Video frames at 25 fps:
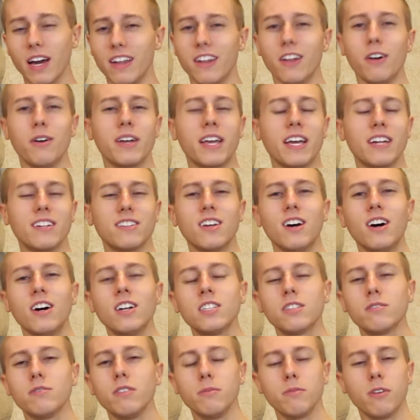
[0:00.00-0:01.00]
I know I get
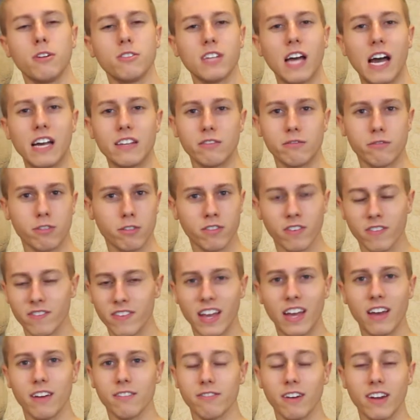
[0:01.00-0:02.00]
tons of emails asking for
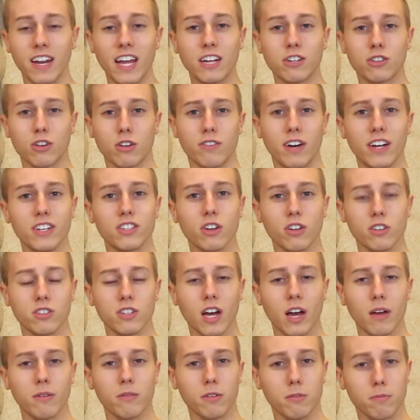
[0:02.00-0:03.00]
financial advice all the
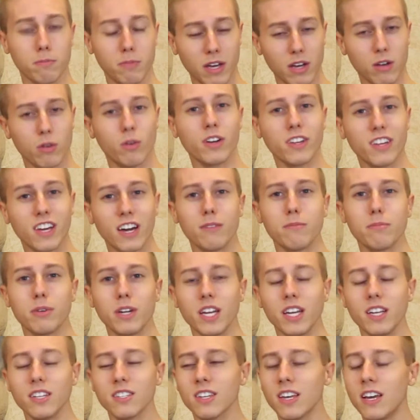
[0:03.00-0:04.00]
time with Bitcoin
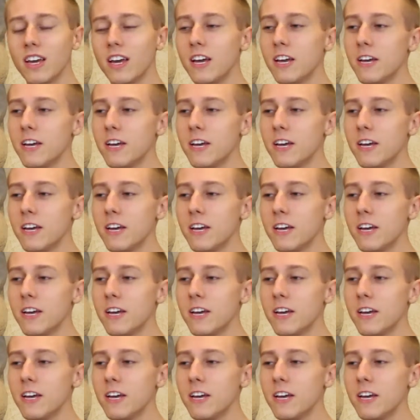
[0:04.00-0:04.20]
companies.